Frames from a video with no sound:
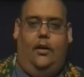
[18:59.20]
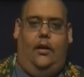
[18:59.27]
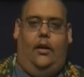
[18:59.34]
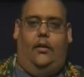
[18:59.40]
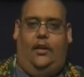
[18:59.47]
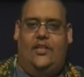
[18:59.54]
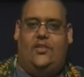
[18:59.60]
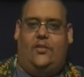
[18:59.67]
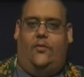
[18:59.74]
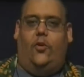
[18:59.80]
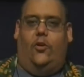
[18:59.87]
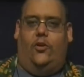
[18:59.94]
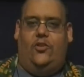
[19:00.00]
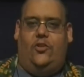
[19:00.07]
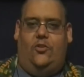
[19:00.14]
Unless, of
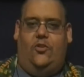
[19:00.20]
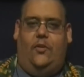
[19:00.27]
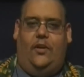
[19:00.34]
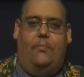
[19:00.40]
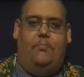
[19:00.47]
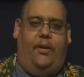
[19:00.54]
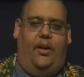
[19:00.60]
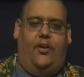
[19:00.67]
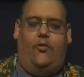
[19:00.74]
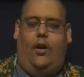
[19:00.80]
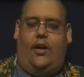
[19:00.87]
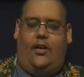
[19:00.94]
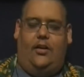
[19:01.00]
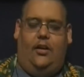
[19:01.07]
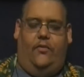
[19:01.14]
course, you're doing a punk
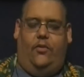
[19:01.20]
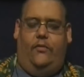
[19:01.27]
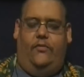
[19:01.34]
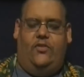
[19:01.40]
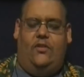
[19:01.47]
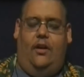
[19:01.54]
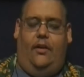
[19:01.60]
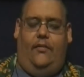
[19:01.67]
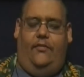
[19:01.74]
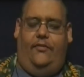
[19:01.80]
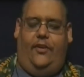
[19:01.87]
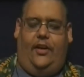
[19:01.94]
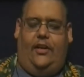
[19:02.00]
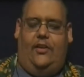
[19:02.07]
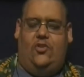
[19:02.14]
rock cover of
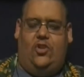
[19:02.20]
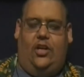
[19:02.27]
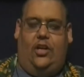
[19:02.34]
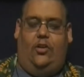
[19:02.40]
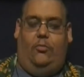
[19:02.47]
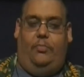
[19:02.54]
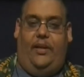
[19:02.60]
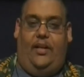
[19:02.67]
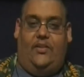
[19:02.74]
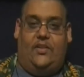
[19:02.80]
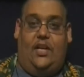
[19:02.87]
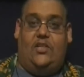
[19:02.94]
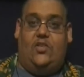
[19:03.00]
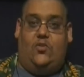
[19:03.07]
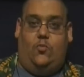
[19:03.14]
fucking Jingle Bells.
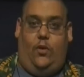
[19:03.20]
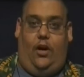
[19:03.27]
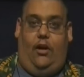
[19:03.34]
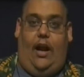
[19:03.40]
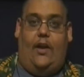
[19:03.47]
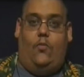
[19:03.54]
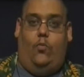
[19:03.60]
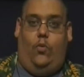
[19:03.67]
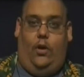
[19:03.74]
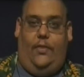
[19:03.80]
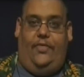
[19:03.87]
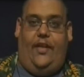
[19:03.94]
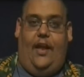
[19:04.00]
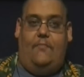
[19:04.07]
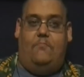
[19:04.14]
I swear, I
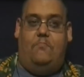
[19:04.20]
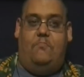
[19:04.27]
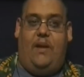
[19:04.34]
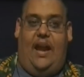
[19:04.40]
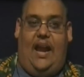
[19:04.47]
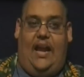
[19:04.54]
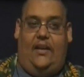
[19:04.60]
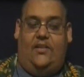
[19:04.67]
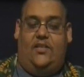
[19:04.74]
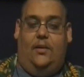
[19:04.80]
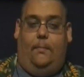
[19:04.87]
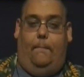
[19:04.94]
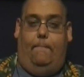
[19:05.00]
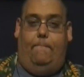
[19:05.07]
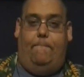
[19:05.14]
want that band
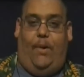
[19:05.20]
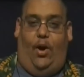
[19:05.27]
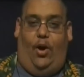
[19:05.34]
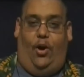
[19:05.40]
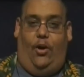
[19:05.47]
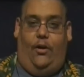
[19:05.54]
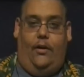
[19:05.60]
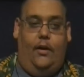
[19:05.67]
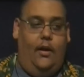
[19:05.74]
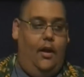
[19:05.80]
to burn.